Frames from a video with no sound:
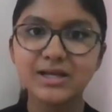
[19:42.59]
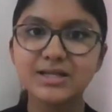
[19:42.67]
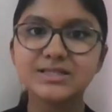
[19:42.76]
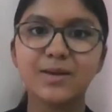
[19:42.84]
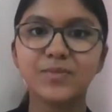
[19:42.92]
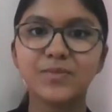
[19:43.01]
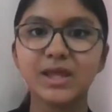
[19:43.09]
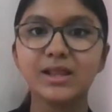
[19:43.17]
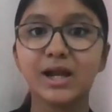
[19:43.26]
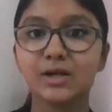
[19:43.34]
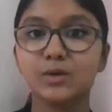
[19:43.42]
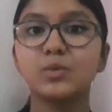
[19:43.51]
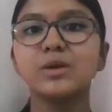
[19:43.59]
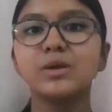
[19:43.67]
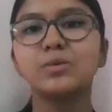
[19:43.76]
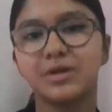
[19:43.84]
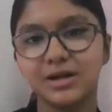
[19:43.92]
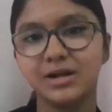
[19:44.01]
something that we
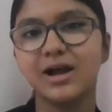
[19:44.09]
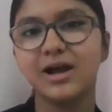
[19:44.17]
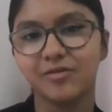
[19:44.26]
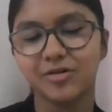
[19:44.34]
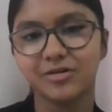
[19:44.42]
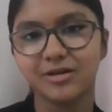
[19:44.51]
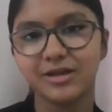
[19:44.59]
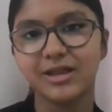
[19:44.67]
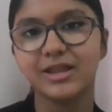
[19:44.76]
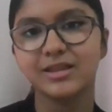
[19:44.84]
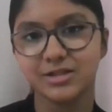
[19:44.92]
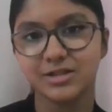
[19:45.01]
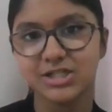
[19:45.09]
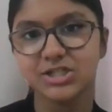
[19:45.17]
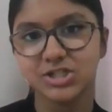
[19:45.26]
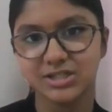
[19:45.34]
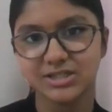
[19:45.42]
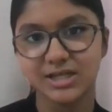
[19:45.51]
wouldn't cover in the
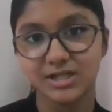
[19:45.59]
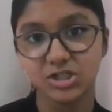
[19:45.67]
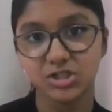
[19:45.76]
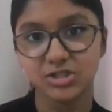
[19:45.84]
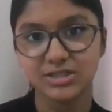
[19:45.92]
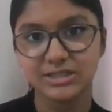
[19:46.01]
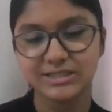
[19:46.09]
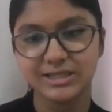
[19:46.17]
teaching sessions.